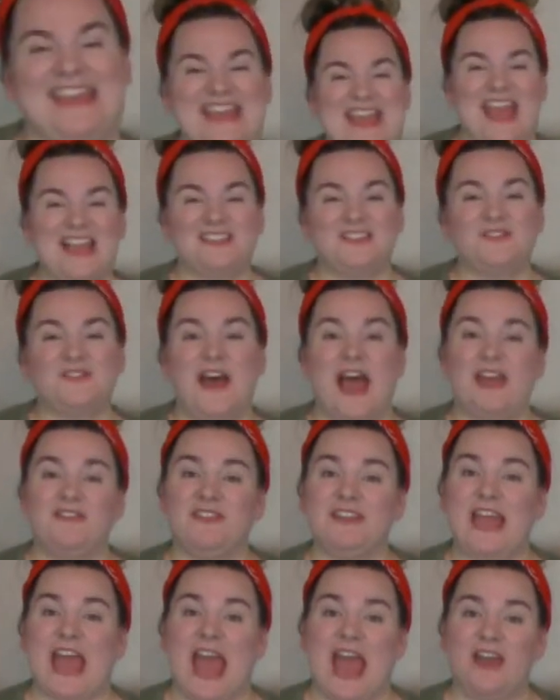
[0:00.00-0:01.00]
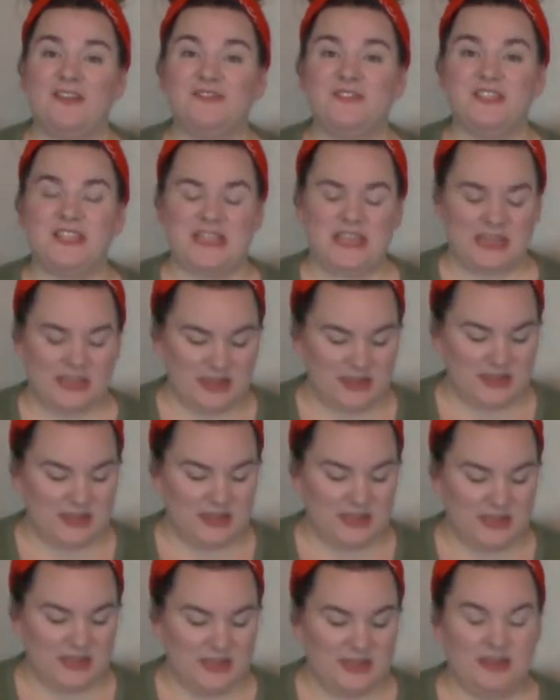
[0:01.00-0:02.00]
He has five and a half teeth.
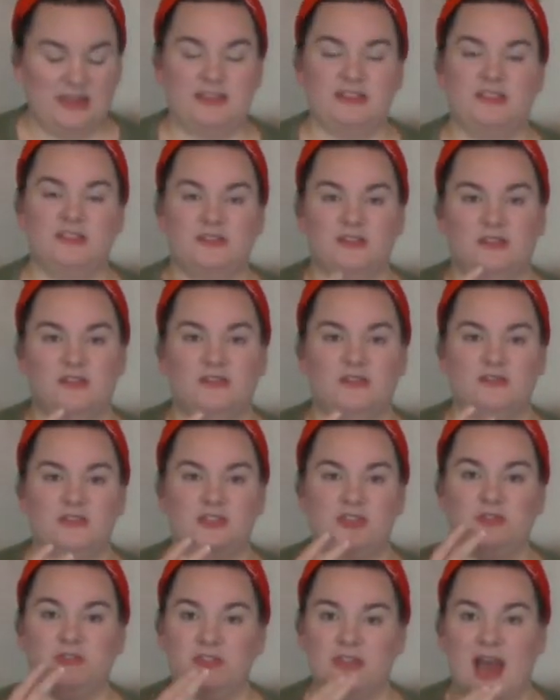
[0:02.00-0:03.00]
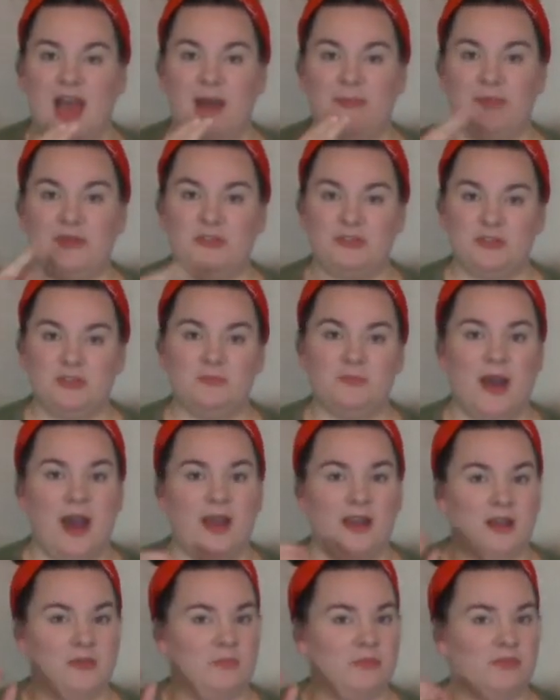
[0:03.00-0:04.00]
His two top and two
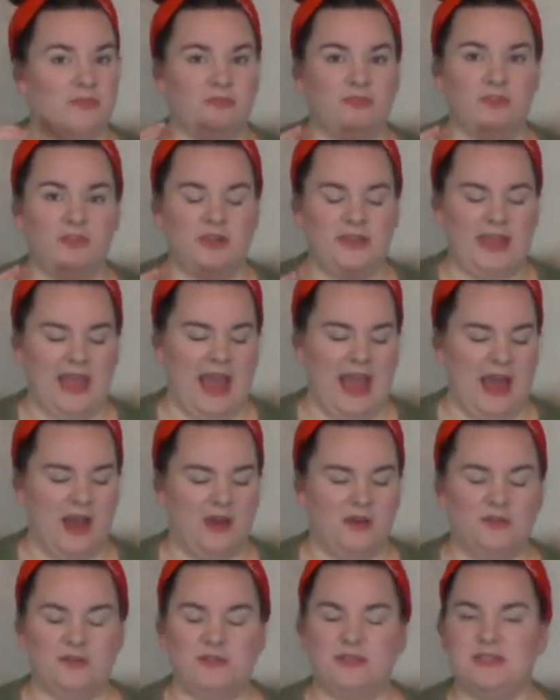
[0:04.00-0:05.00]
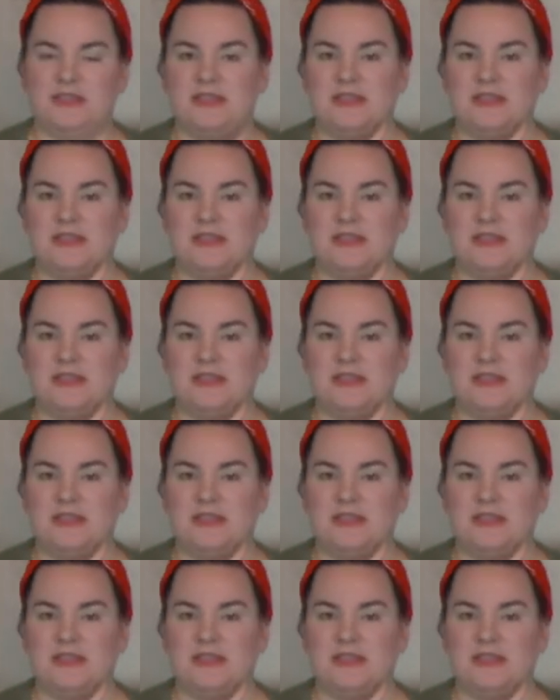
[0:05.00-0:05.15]
bottom are fully out.